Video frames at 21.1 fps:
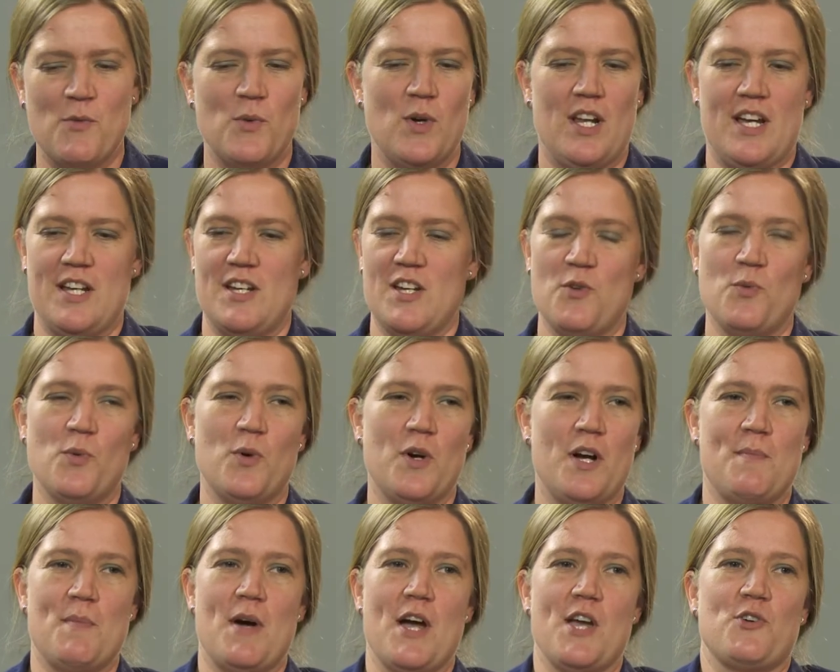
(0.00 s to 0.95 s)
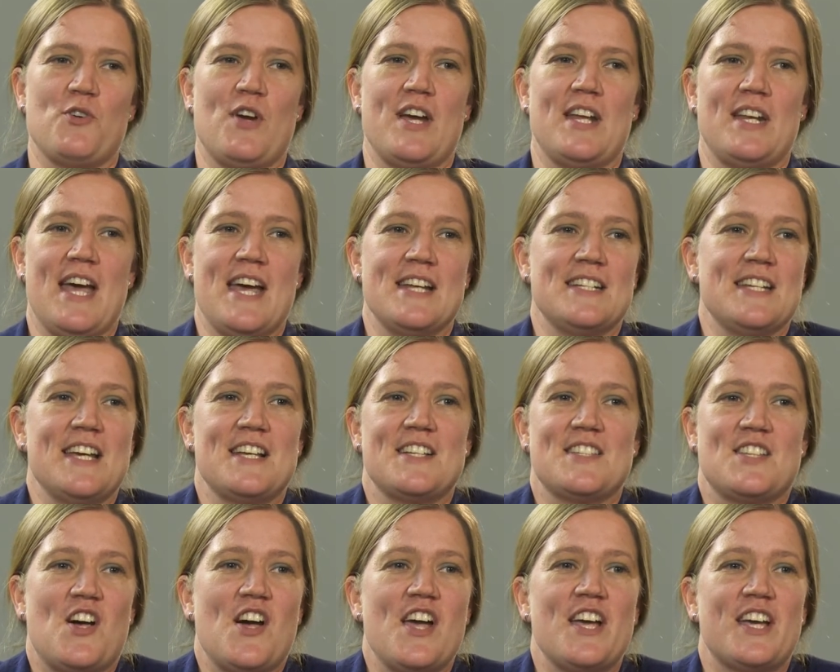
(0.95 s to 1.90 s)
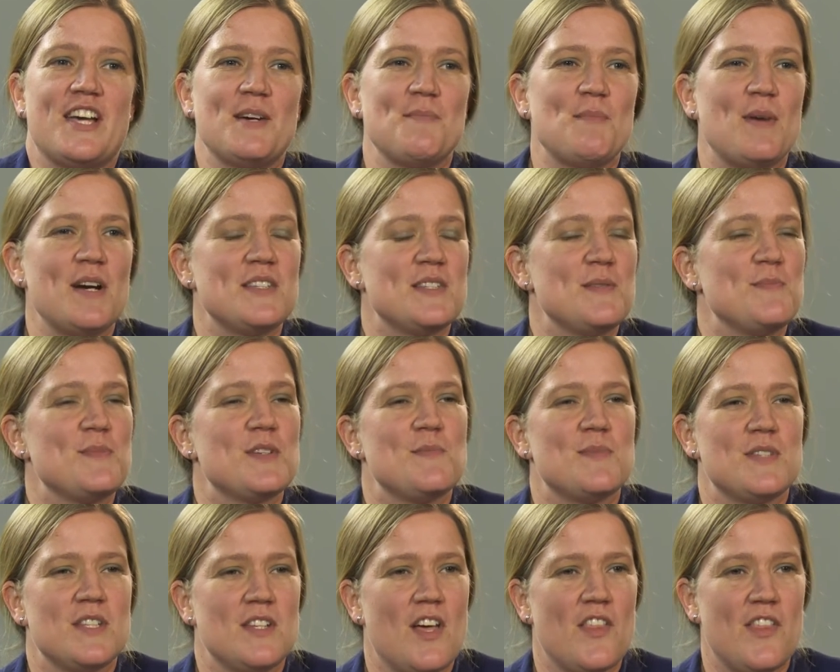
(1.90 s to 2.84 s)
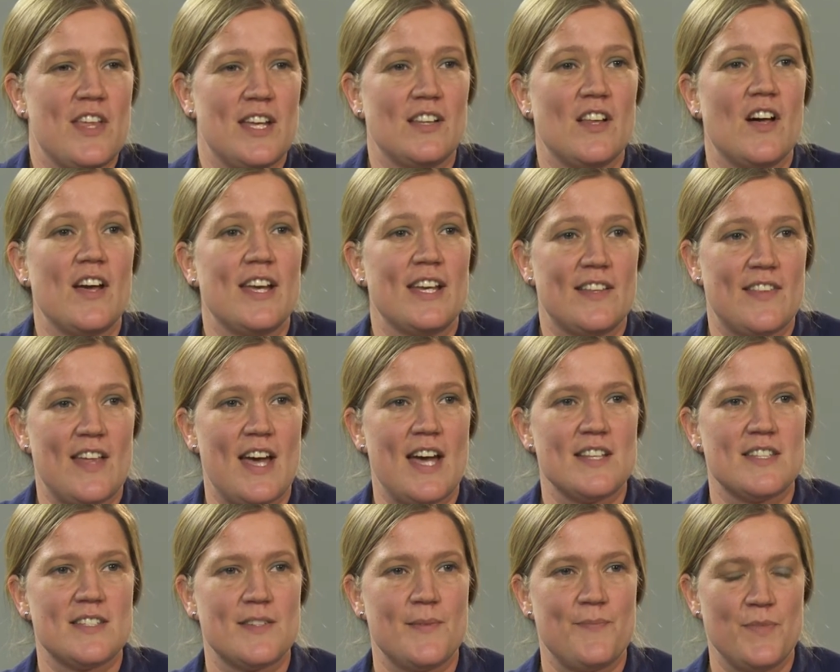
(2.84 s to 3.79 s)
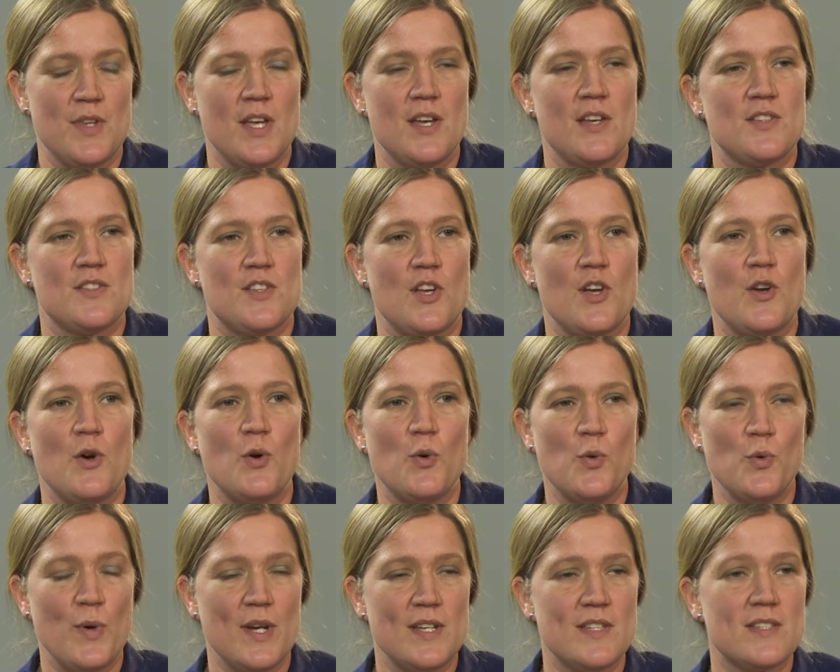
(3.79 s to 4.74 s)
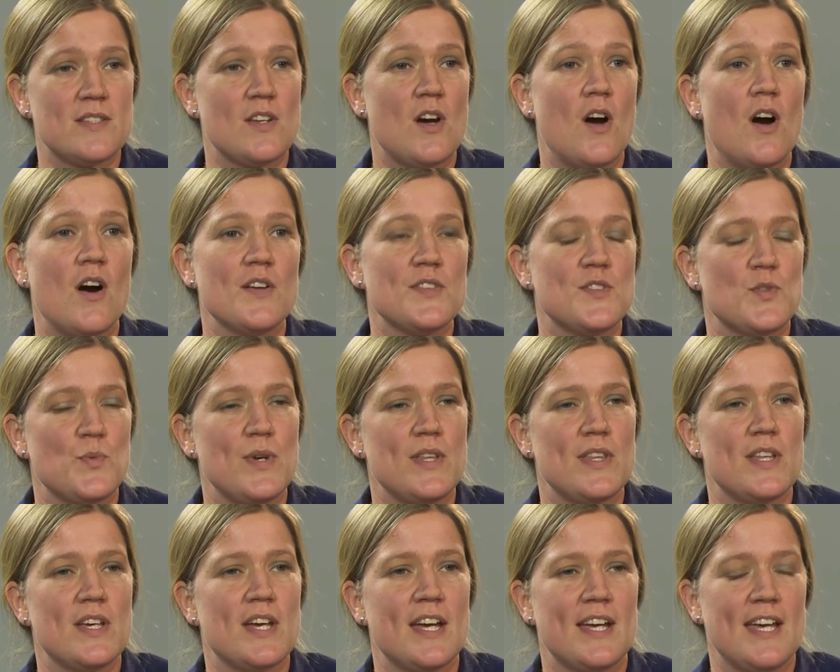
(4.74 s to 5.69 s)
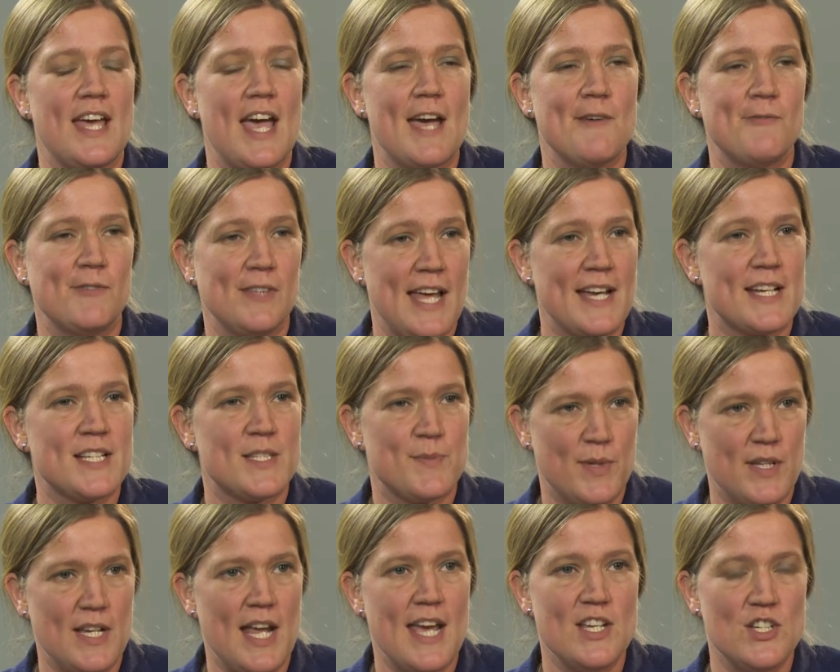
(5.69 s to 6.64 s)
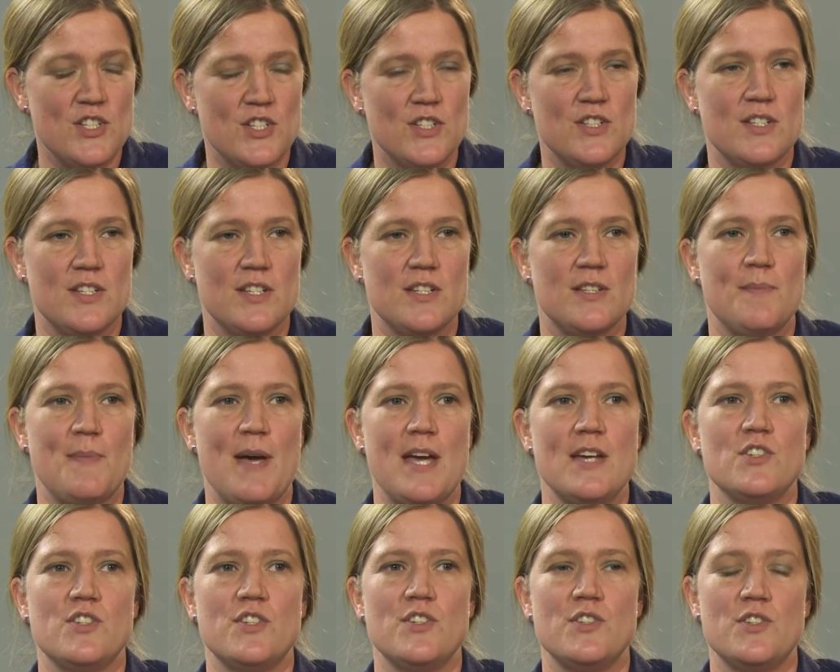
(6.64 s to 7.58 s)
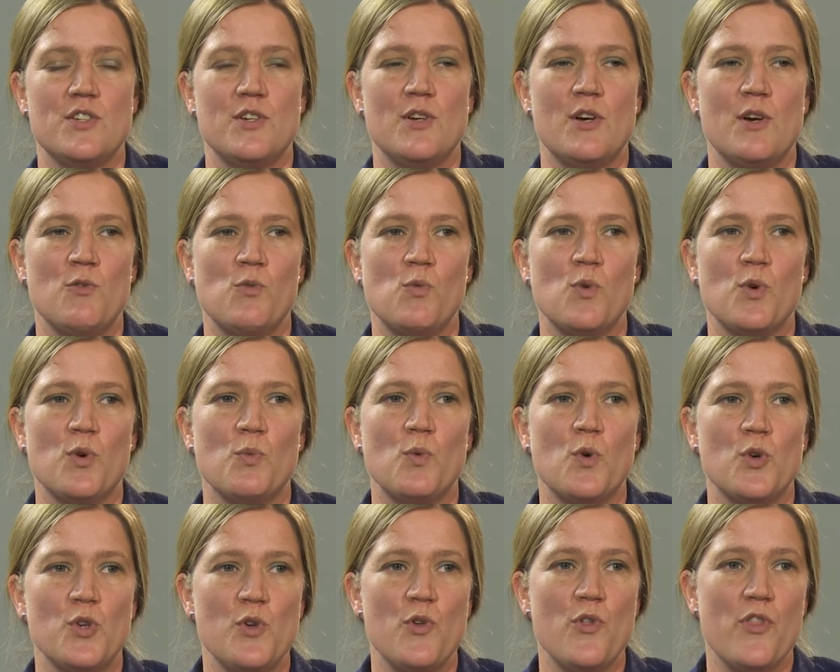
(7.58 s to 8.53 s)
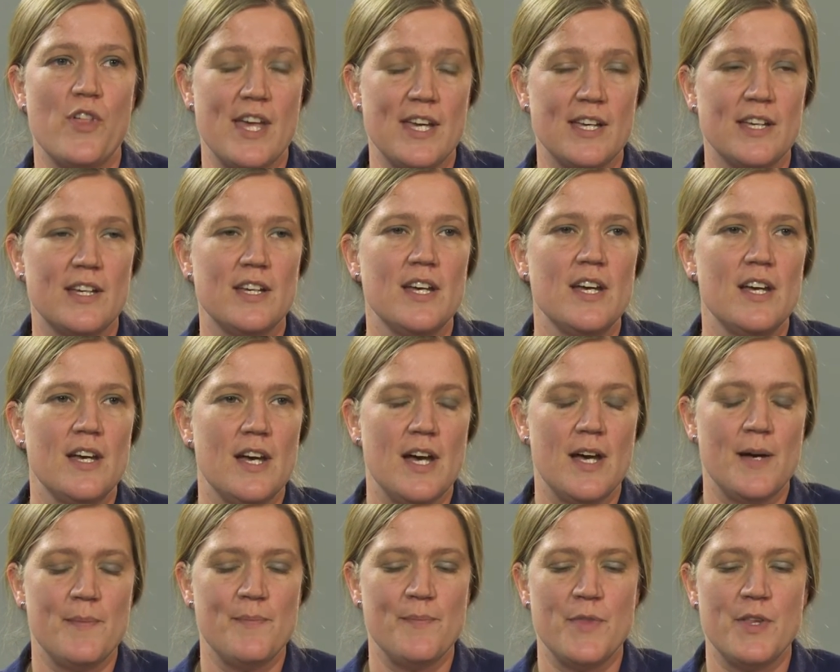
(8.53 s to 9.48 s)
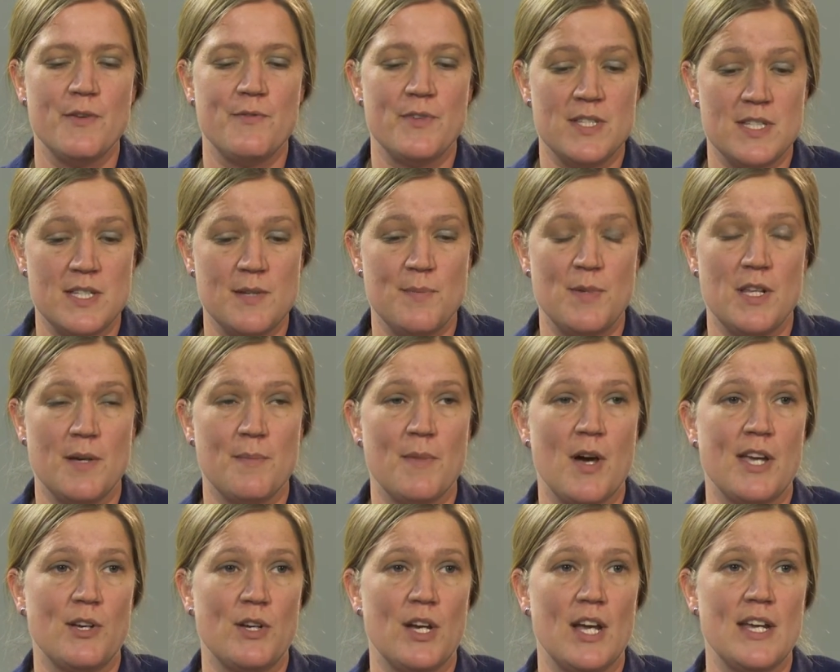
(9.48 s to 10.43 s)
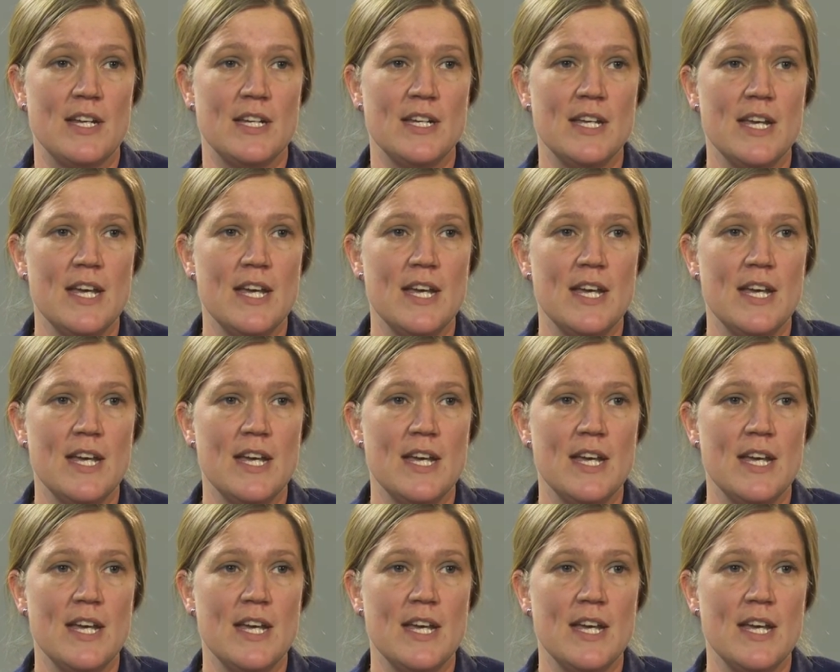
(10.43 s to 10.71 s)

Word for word: well, I know what a migraine headache's like, my symptoms are nothing like that. So always start with a, careful explanation to the patient of what, what you think um, the vestibular migraine